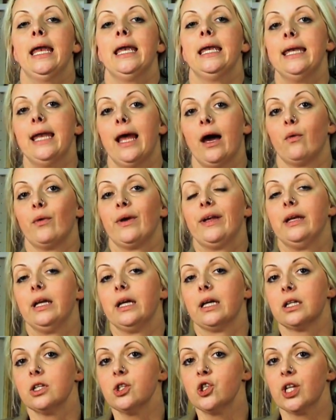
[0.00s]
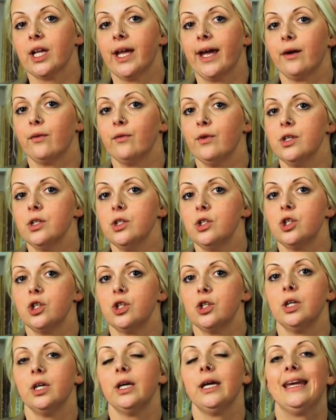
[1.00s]
Now, in English
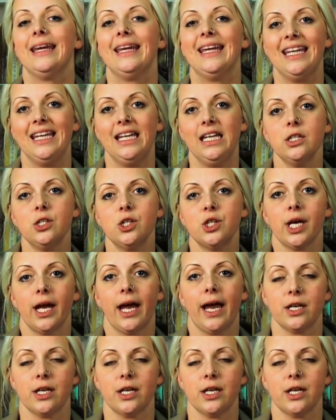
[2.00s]
language, each